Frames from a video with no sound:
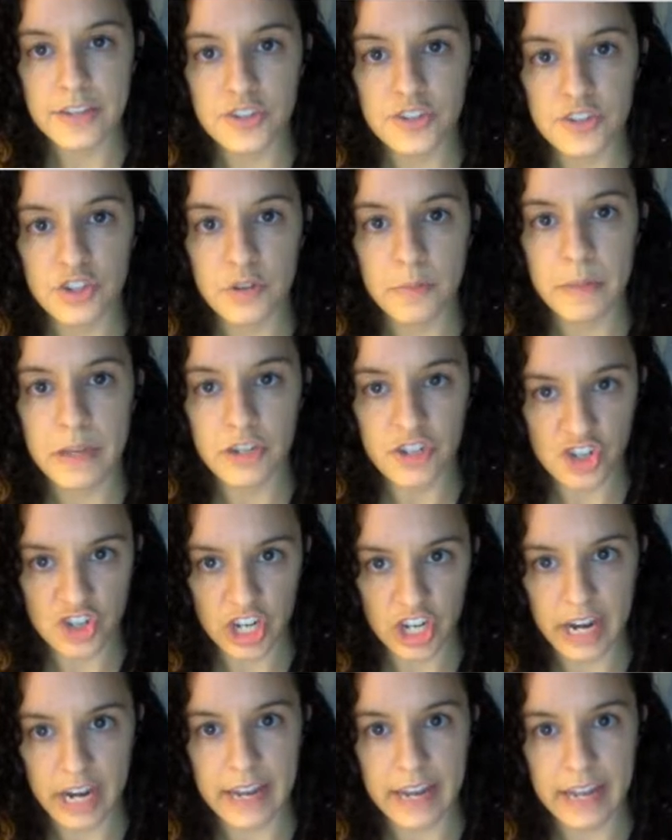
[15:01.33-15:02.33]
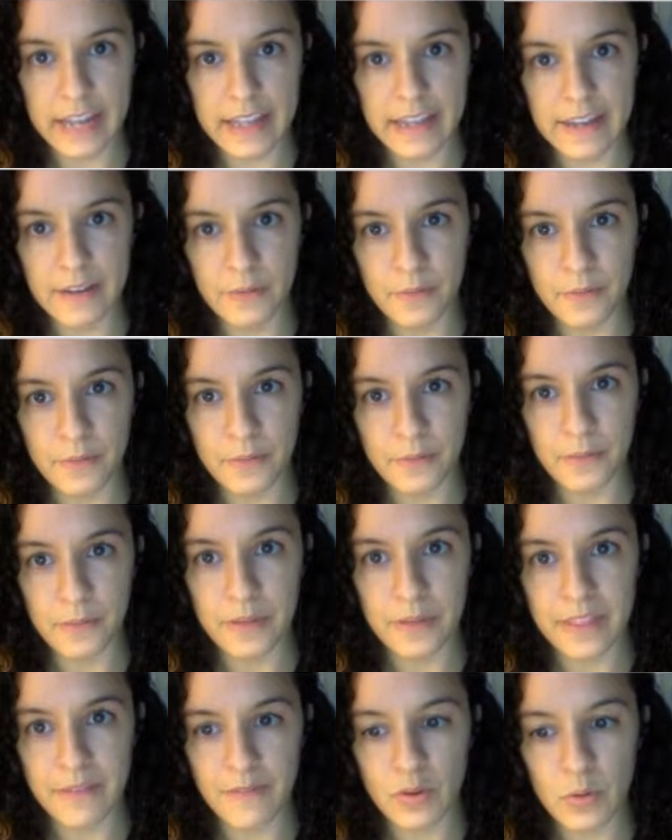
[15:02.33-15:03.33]
Classroom, and share it
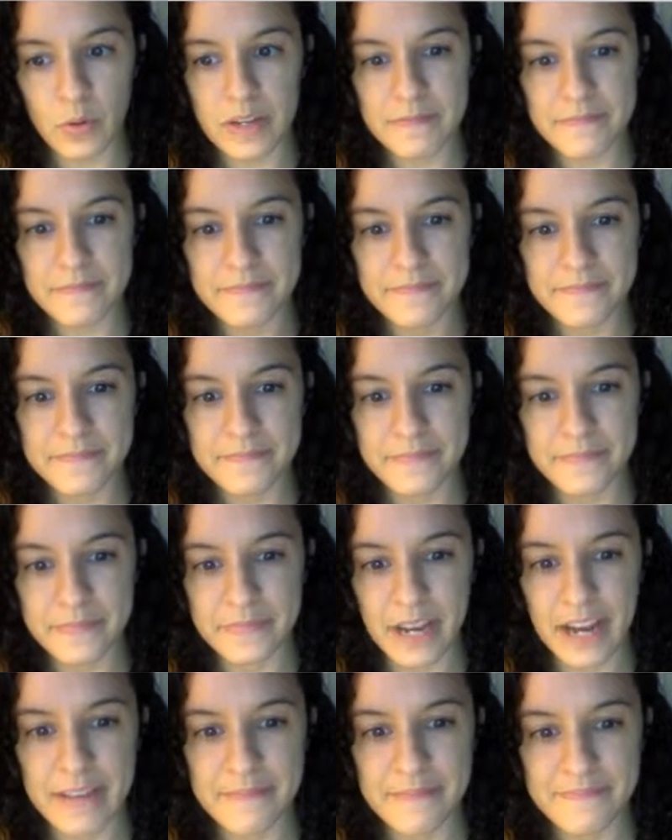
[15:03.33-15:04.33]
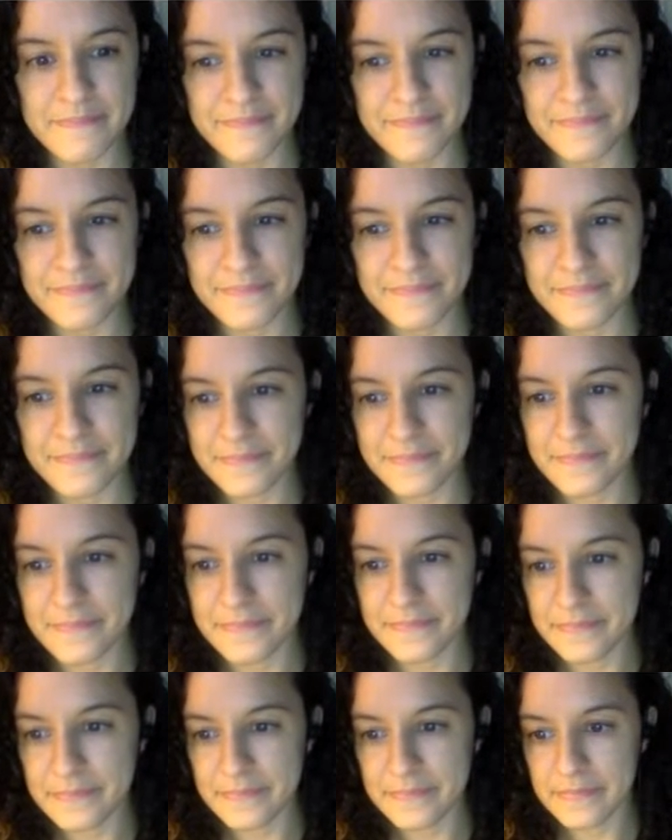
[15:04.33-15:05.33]
with everyone. All right.
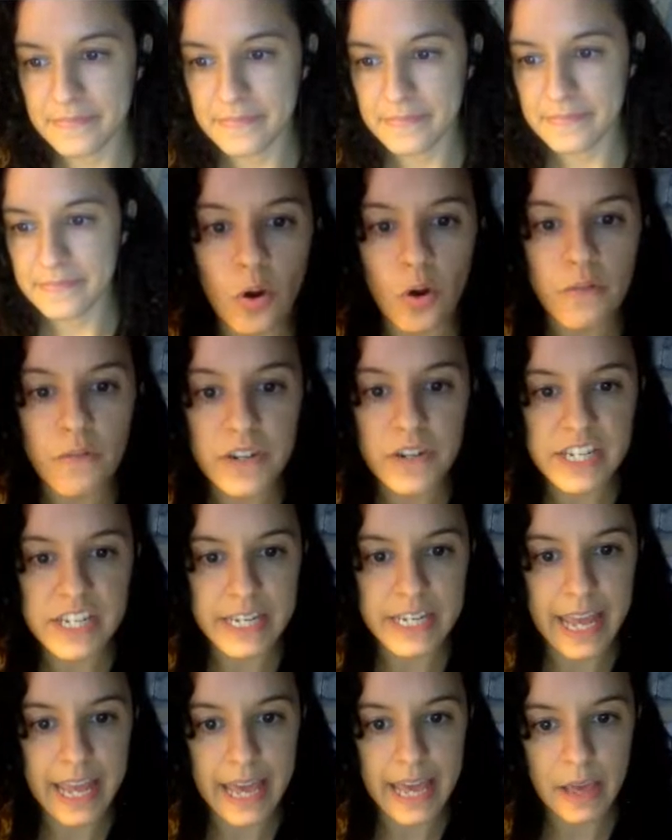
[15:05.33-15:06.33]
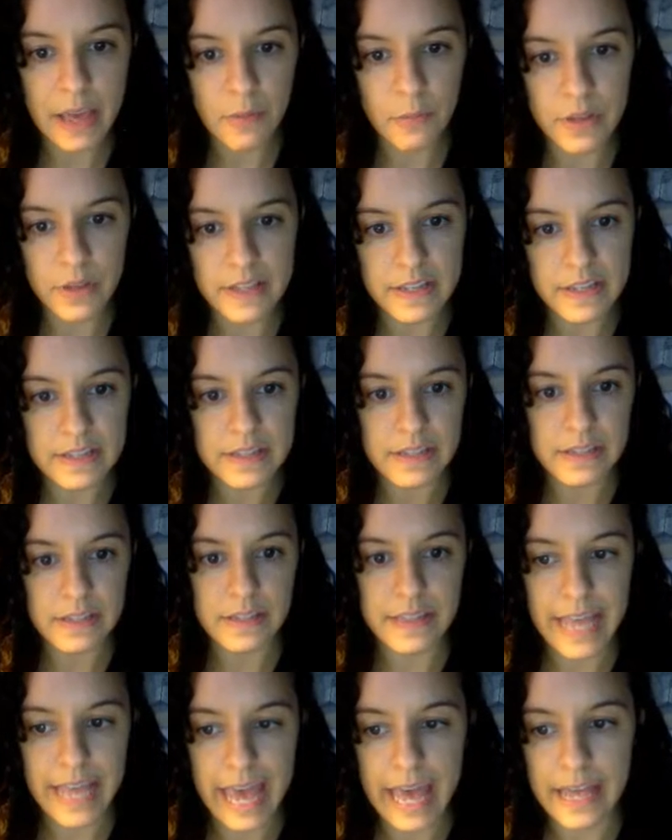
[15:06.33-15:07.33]
Our goal for today was
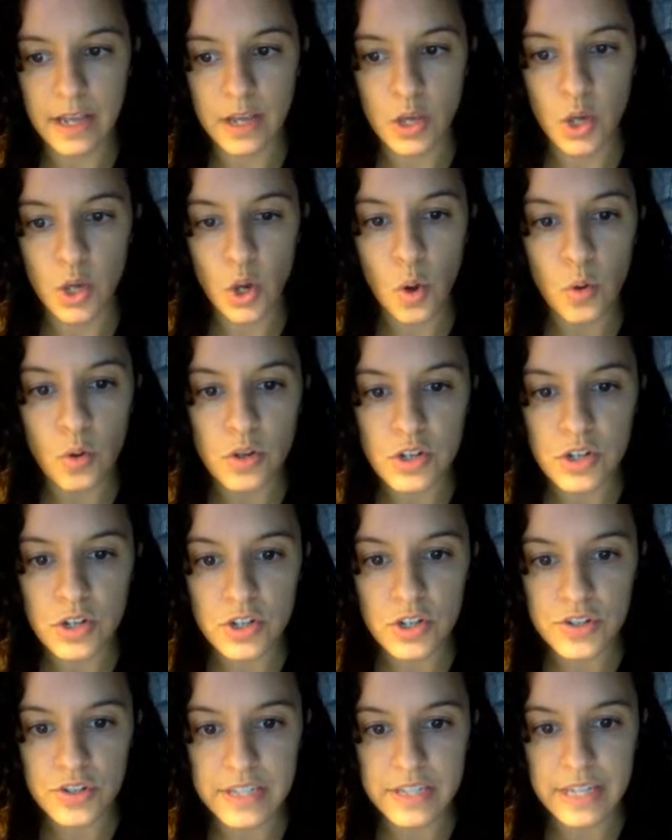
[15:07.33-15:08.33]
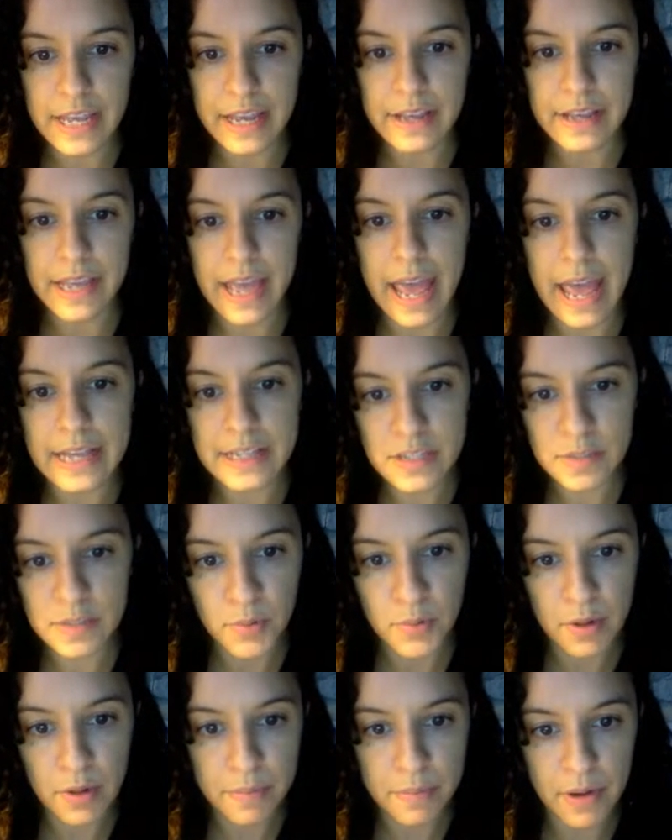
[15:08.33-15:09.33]
that coders
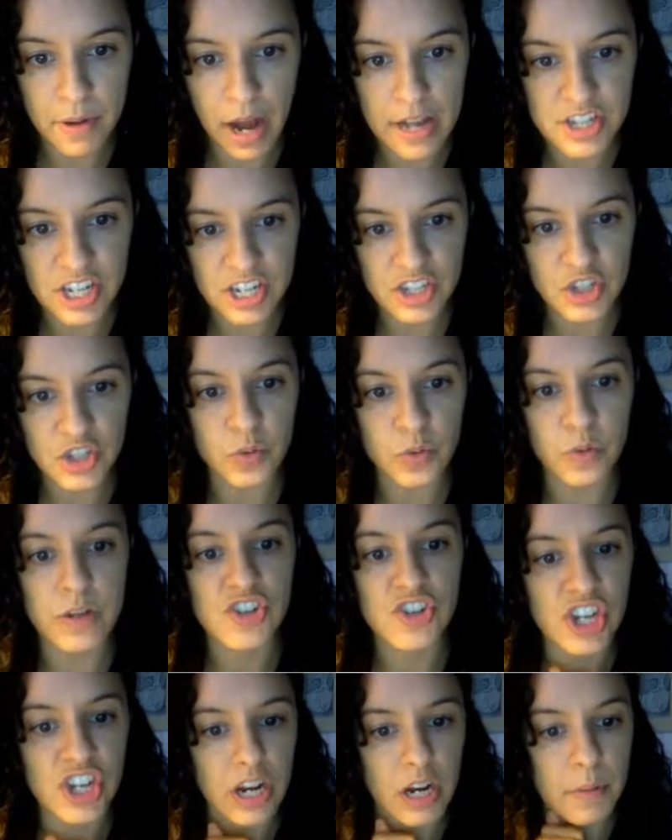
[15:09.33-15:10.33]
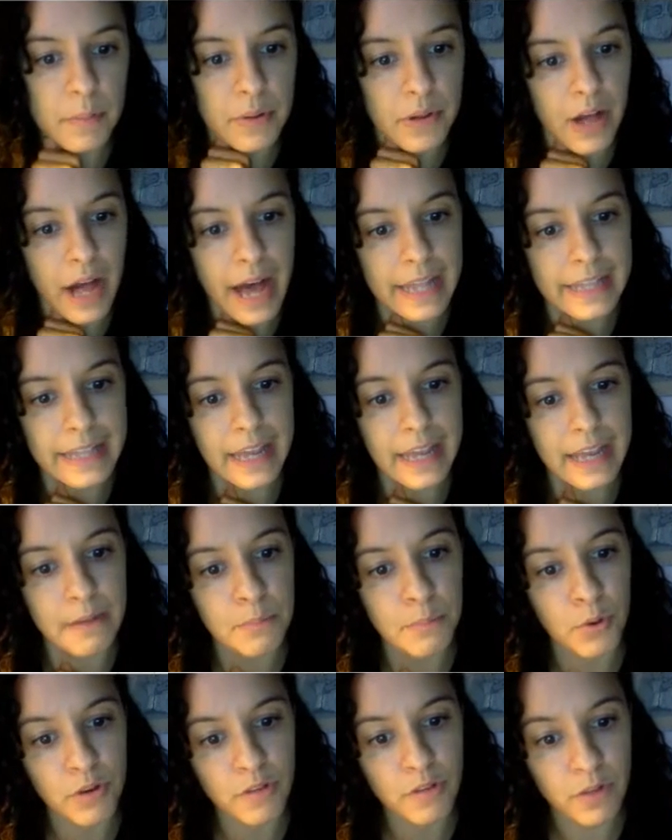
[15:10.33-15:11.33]
export projects to a shareable
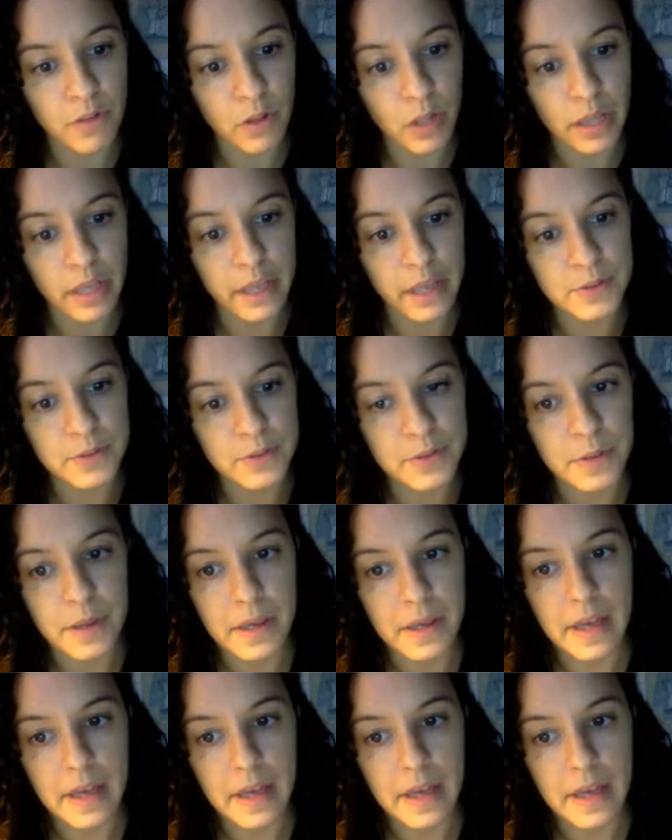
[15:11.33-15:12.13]
online portfolio.